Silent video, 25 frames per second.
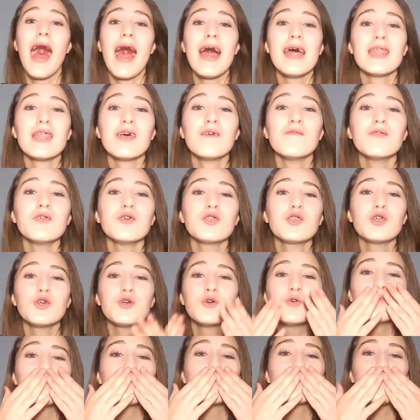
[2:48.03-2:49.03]
I love you
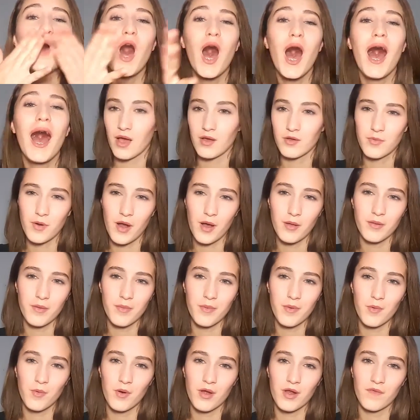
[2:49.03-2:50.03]
too. I'd probably
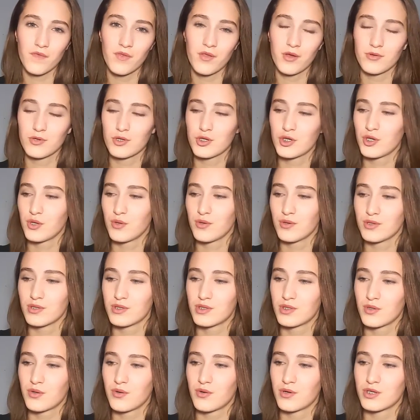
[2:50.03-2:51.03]
be one of those
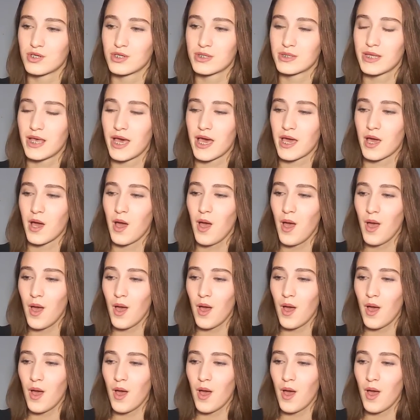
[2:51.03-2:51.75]
shoes who are just like,